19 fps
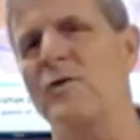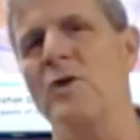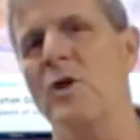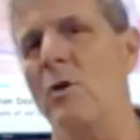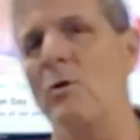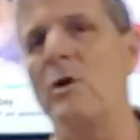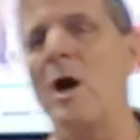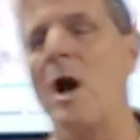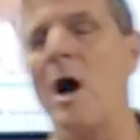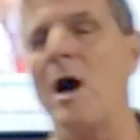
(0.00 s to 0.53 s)
for
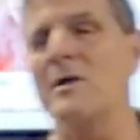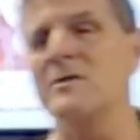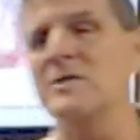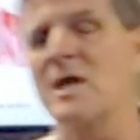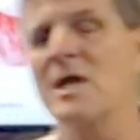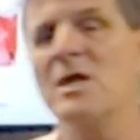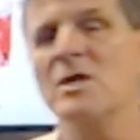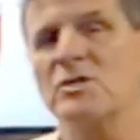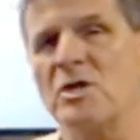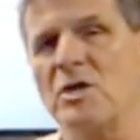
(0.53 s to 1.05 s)
no cost.
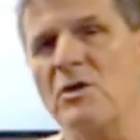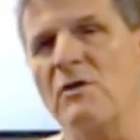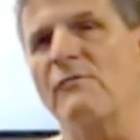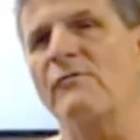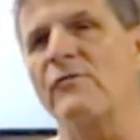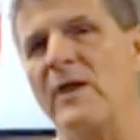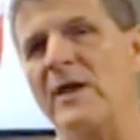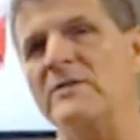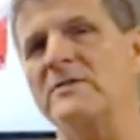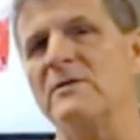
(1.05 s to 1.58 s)
So your
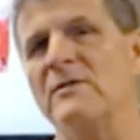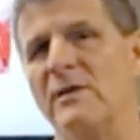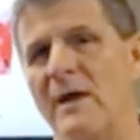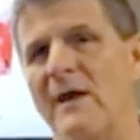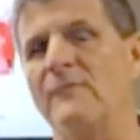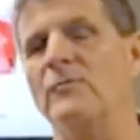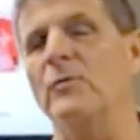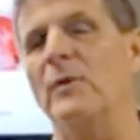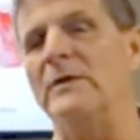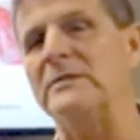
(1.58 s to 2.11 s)
friends and
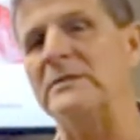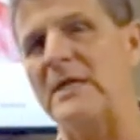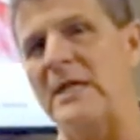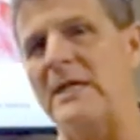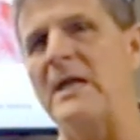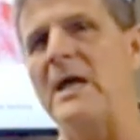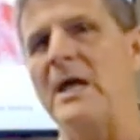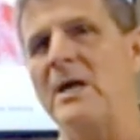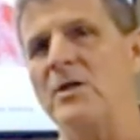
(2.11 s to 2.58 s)
loved ones can